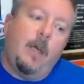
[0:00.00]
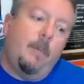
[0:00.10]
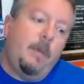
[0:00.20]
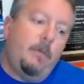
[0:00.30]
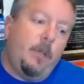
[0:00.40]

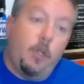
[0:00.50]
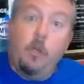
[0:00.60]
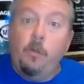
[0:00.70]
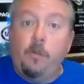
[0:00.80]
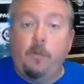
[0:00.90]
be
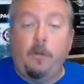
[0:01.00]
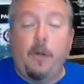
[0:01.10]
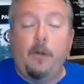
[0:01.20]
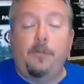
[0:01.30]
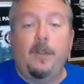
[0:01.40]
reduced as
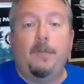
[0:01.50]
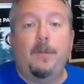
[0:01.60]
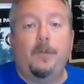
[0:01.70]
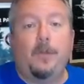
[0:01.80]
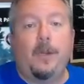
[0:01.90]
far as
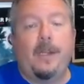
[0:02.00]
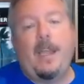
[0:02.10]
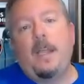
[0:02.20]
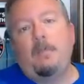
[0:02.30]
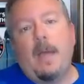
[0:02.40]
numbers, we're going to
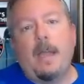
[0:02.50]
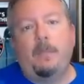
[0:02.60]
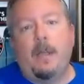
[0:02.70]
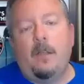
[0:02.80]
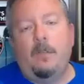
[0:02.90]
gain
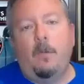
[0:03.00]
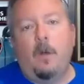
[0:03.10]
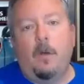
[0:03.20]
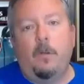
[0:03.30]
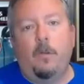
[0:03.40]
back because the
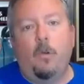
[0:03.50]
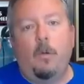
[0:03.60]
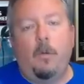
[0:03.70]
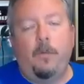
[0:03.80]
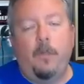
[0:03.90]
waters are
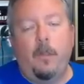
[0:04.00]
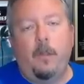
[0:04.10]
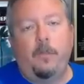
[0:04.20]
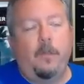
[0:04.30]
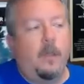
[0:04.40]
normal,
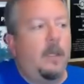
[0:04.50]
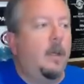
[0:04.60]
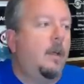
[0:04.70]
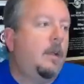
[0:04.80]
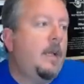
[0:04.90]
thus
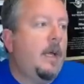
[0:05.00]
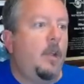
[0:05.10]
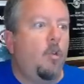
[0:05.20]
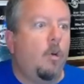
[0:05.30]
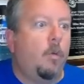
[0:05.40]
the kind
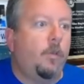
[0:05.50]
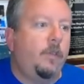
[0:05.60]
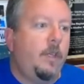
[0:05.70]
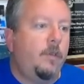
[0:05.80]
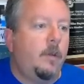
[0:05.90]
of normal
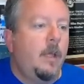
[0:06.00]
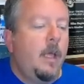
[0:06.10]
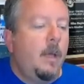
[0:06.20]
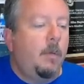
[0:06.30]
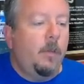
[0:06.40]
season.
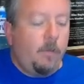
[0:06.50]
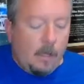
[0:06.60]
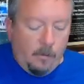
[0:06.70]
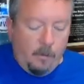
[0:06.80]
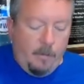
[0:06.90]
But let's
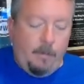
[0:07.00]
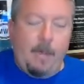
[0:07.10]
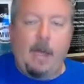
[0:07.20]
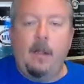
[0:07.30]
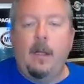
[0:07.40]
talk a little bit
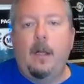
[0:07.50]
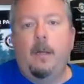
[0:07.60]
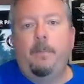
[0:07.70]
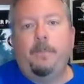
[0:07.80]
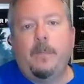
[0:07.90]
about
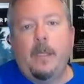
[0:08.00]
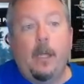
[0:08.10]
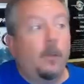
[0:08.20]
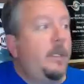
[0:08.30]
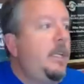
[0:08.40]

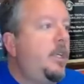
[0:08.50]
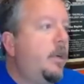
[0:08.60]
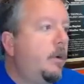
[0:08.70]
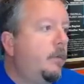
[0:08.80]
El Nino